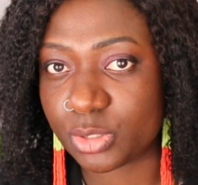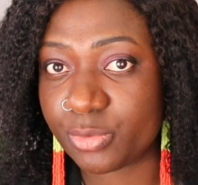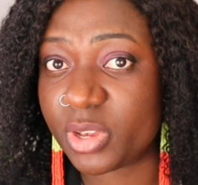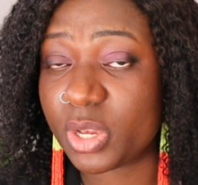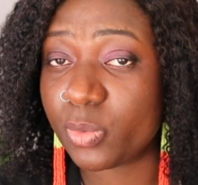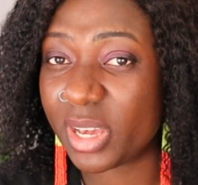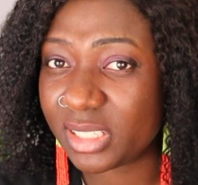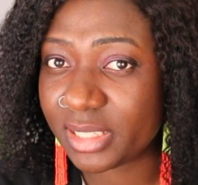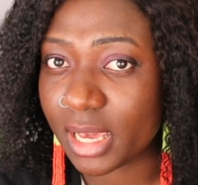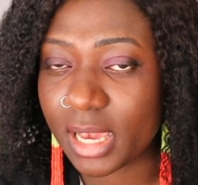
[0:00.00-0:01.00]
So if you're a
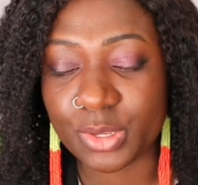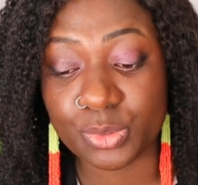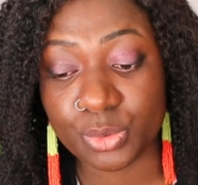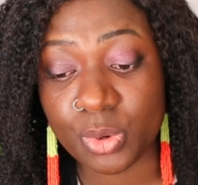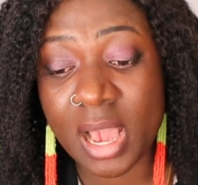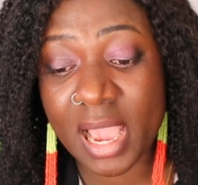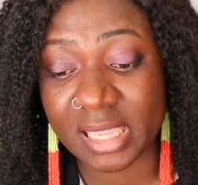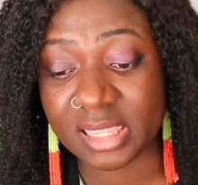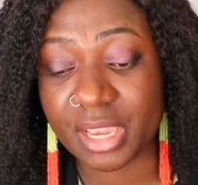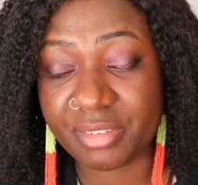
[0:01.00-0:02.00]
welder and you do high
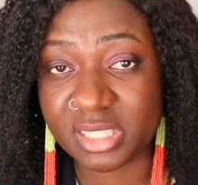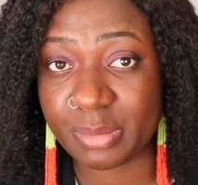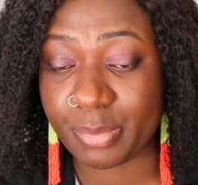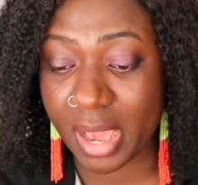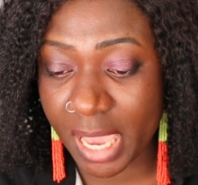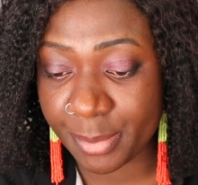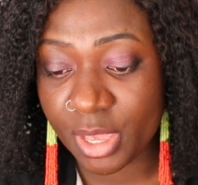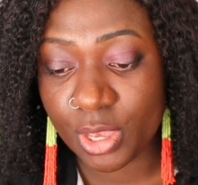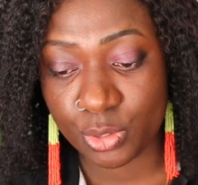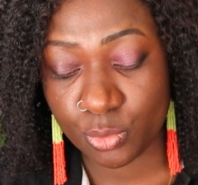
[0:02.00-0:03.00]
integrity pipe,
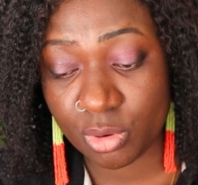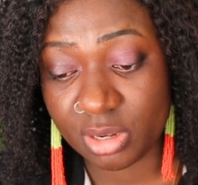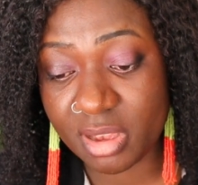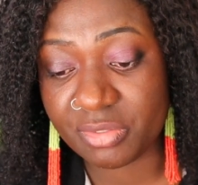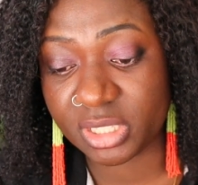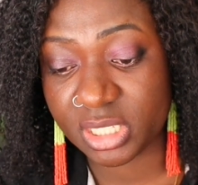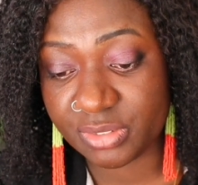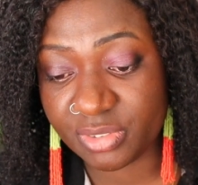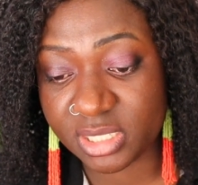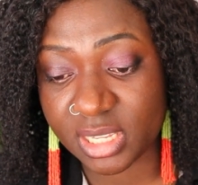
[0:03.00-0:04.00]
you qualify for
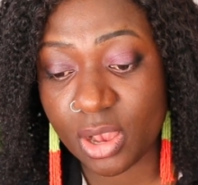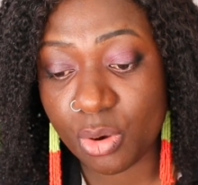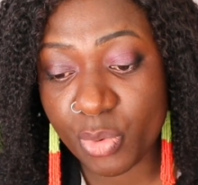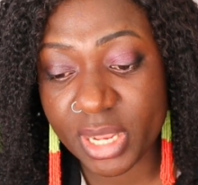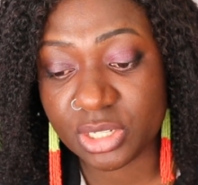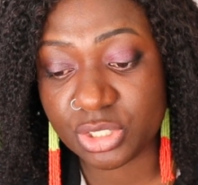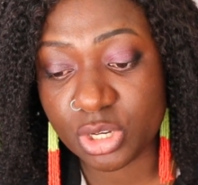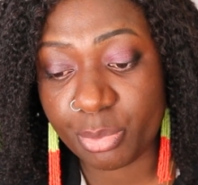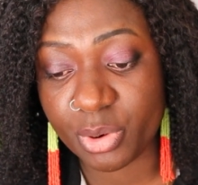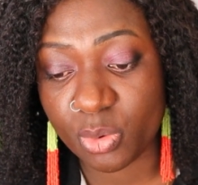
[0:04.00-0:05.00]
this visa where the
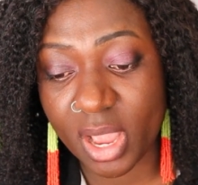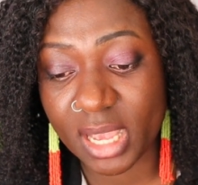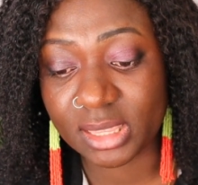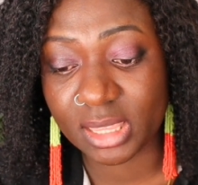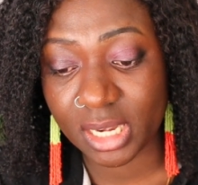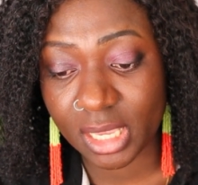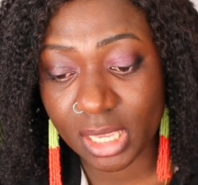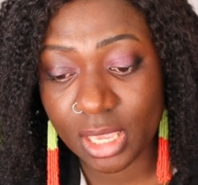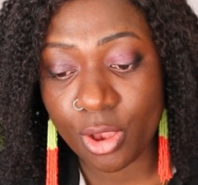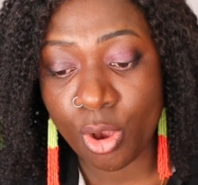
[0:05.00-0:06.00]
job requires
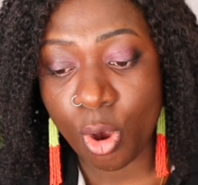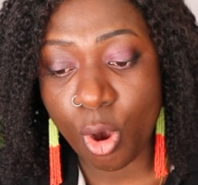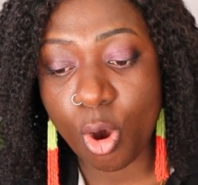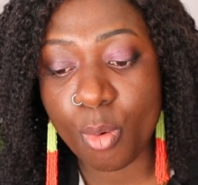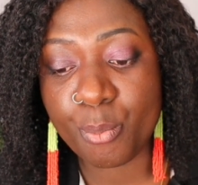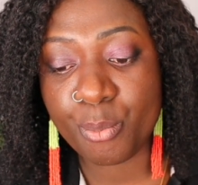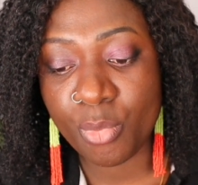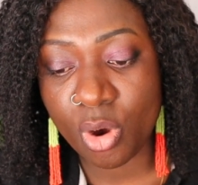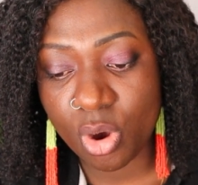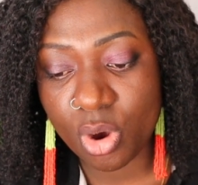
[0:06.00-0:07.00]
3 or
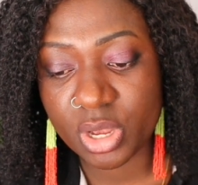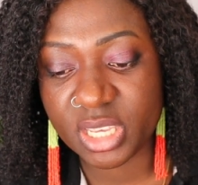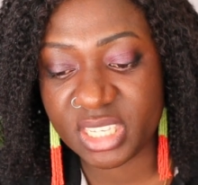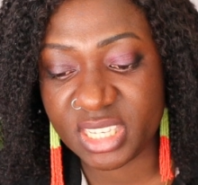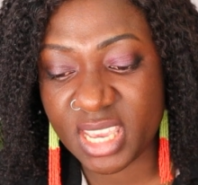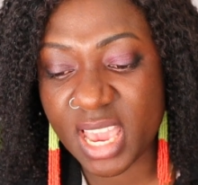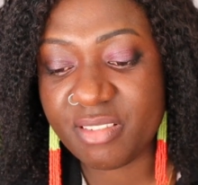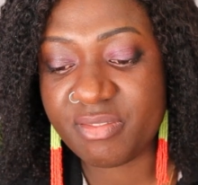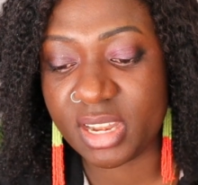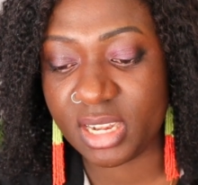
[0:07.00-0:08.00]
more
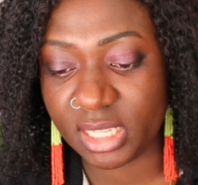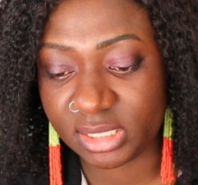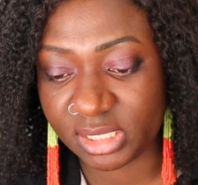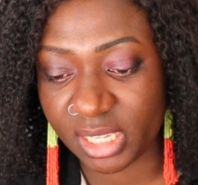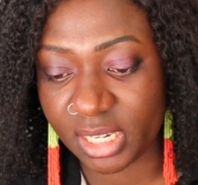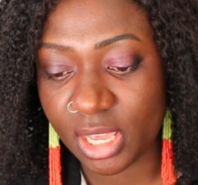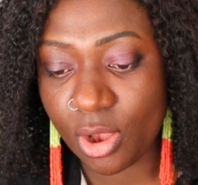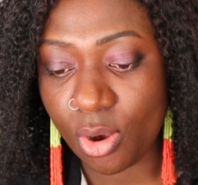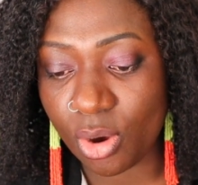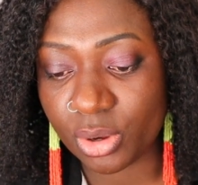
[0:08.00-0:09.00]
year related
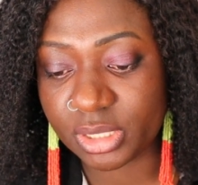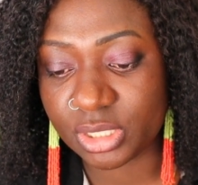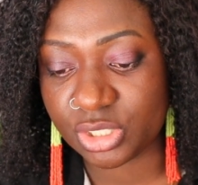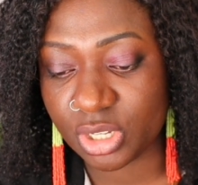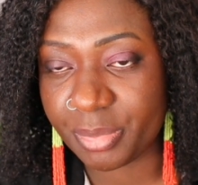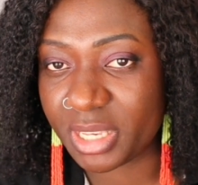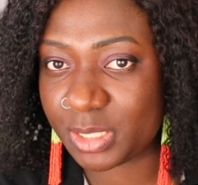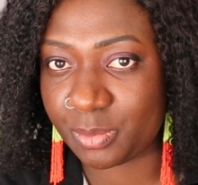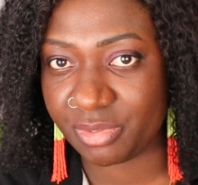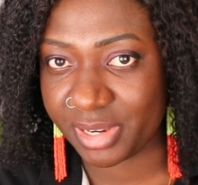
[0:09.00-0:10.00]
on the job
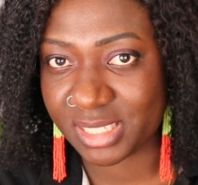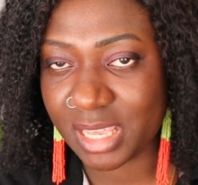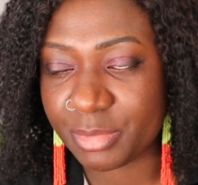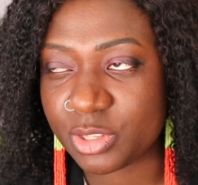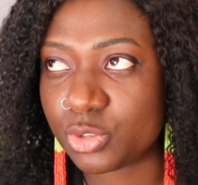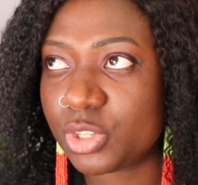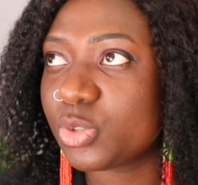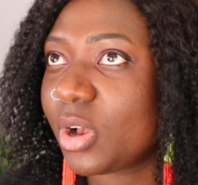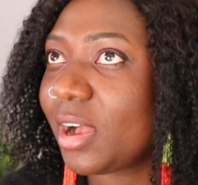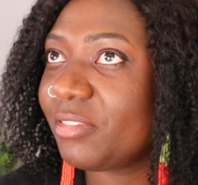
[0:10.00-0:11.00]
experience. That means you need
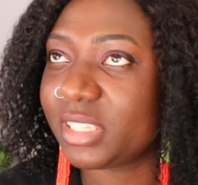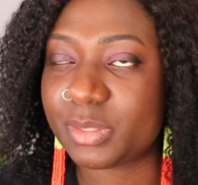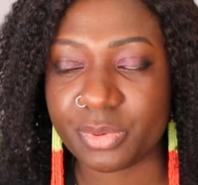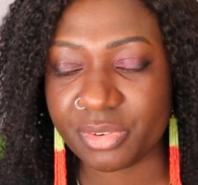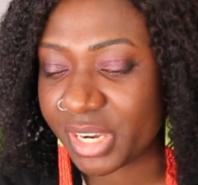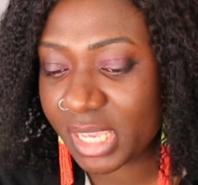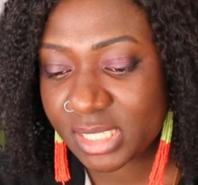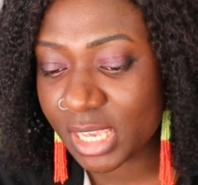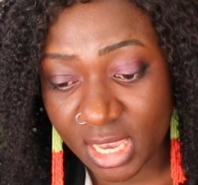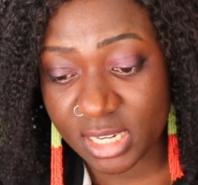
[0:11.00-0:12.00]
to have
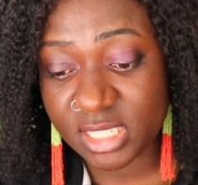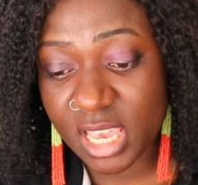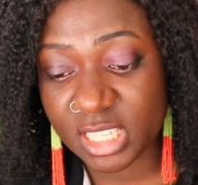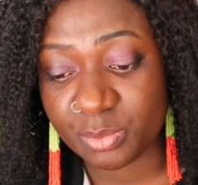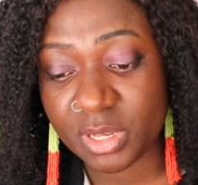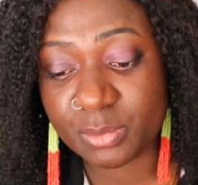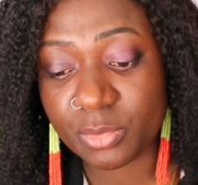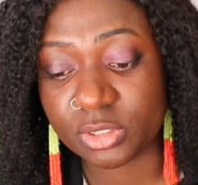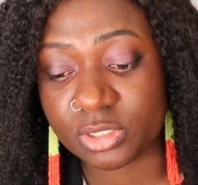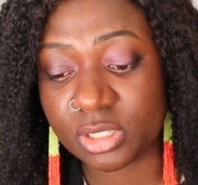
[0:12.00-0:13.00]
experience. This experience
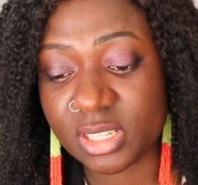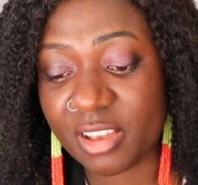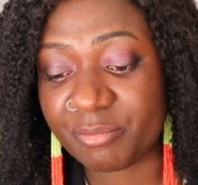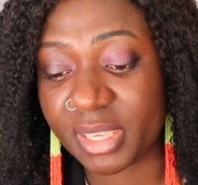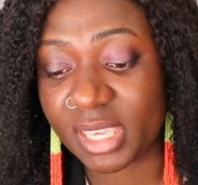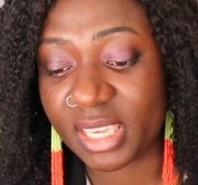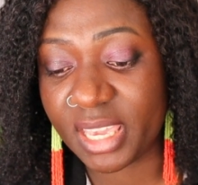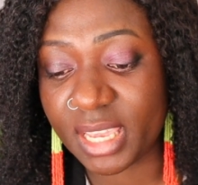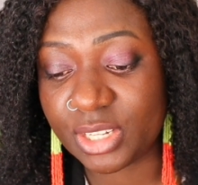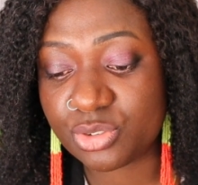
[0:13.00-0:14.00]
must not have been
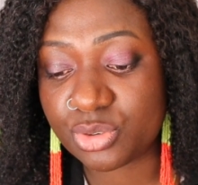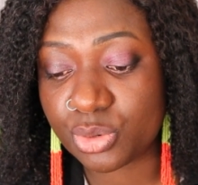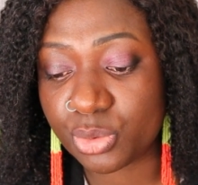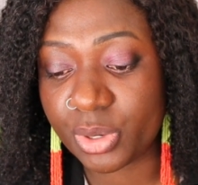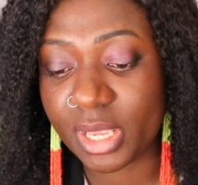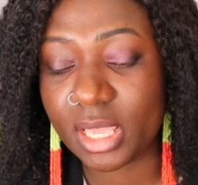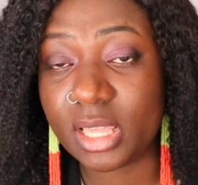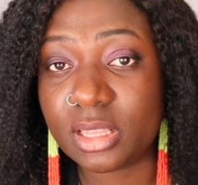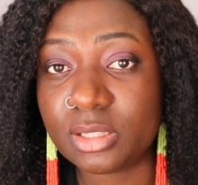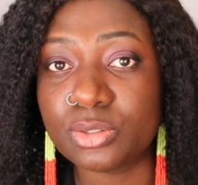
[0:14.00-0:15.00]
gained through
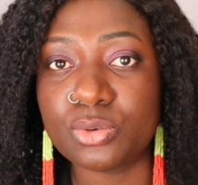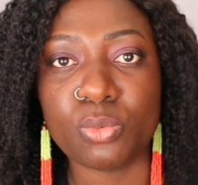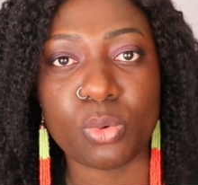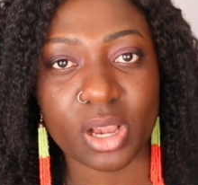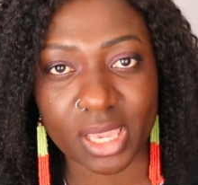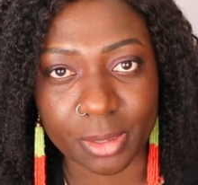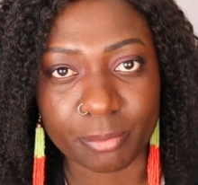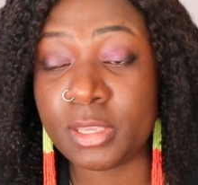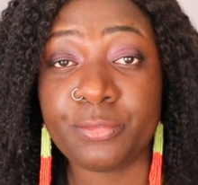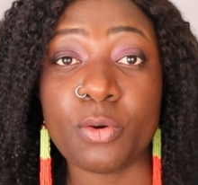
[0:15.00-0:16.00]
illegal
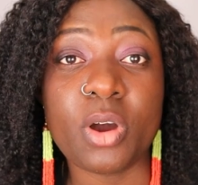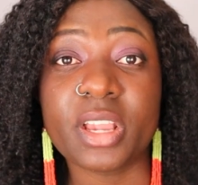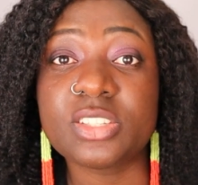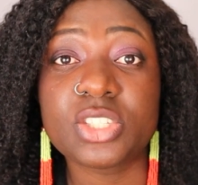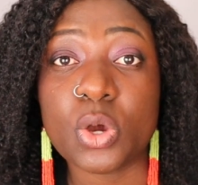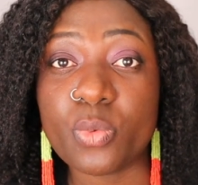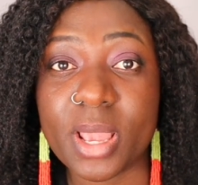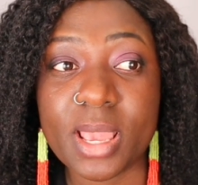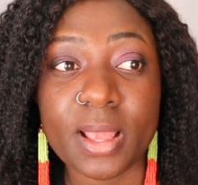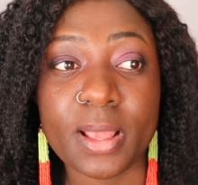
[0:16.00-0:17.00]
working. If you're working
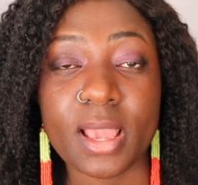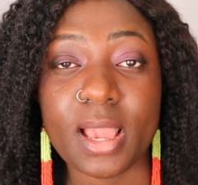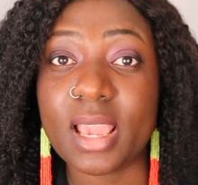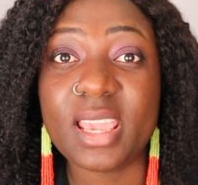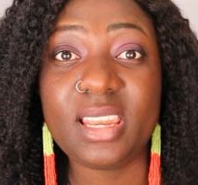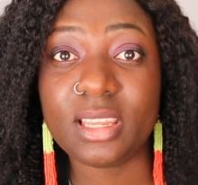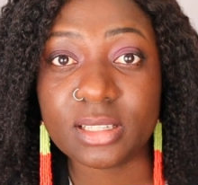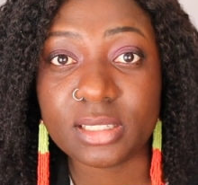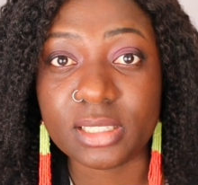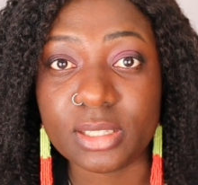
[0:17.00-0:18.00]
somewhere
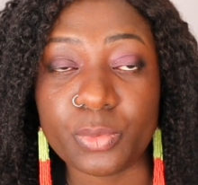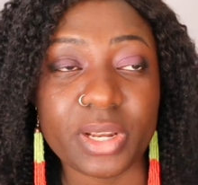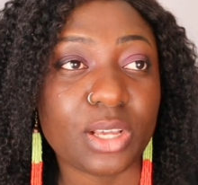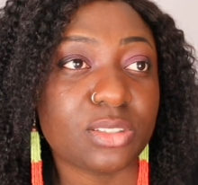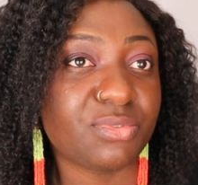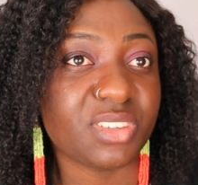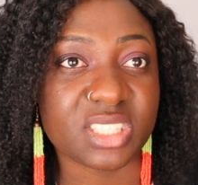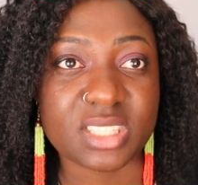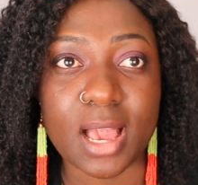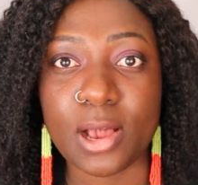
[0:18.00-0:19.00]
illegally without
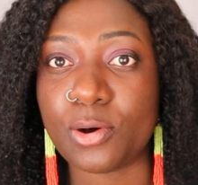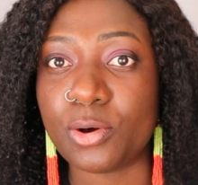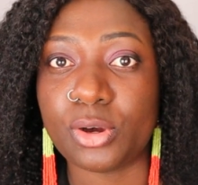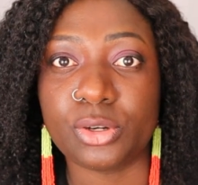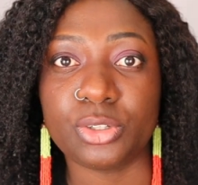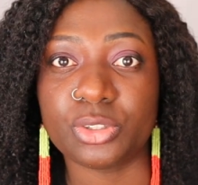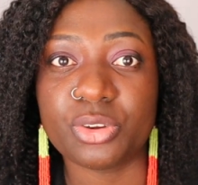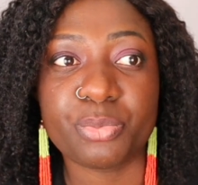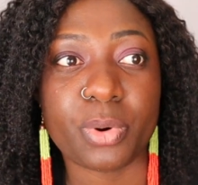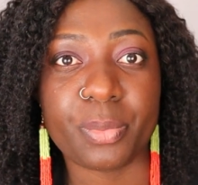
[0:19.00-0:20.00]
visa or you're
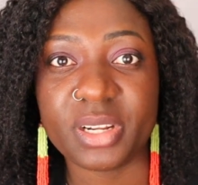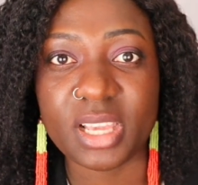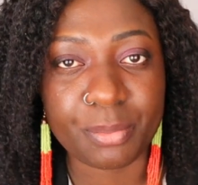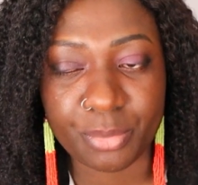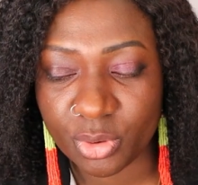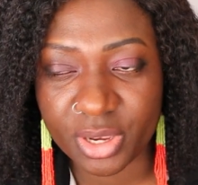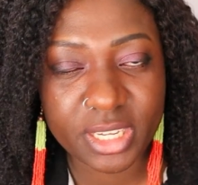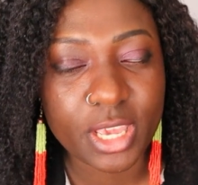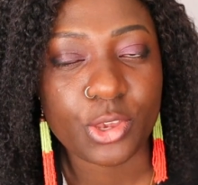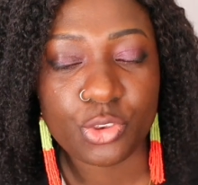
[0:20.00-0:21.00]
not properly
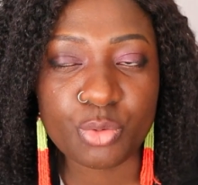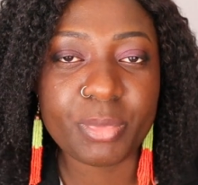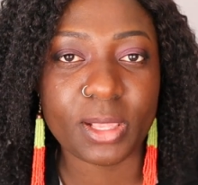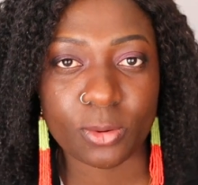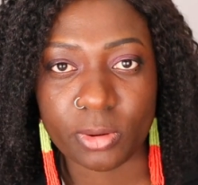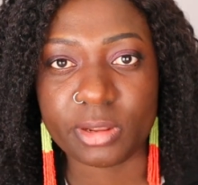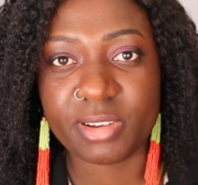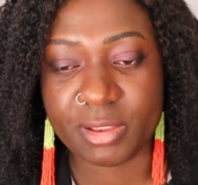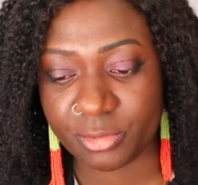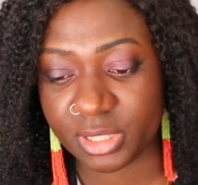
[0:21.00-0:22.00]
employed, you may not
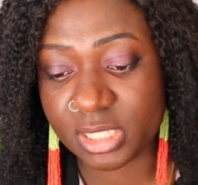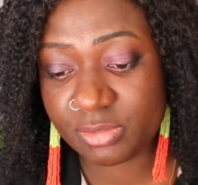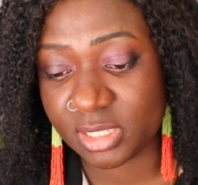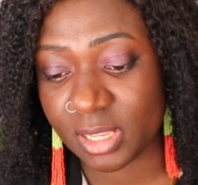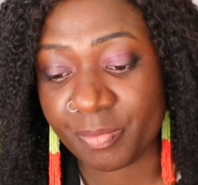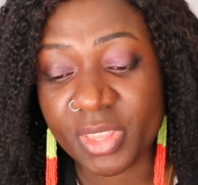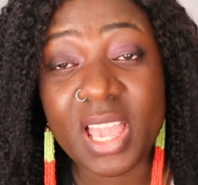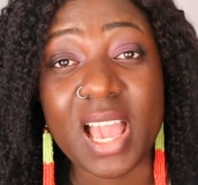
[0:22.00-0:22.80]
qualify for this visa.